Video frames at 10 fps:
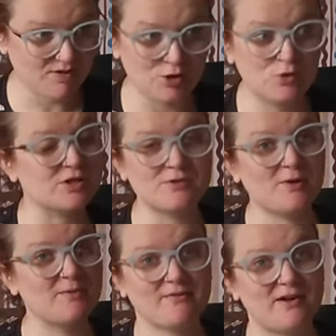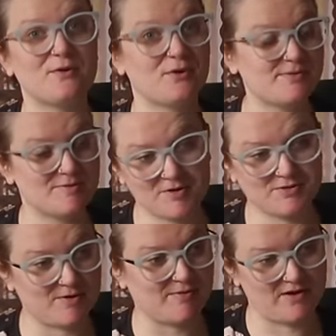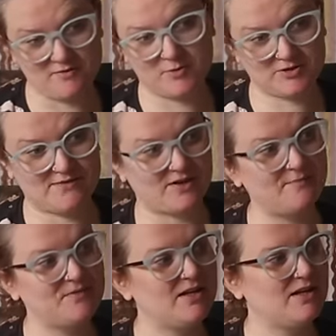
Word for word: Not just one of my favourite Christmas books, one of my favourite books ever.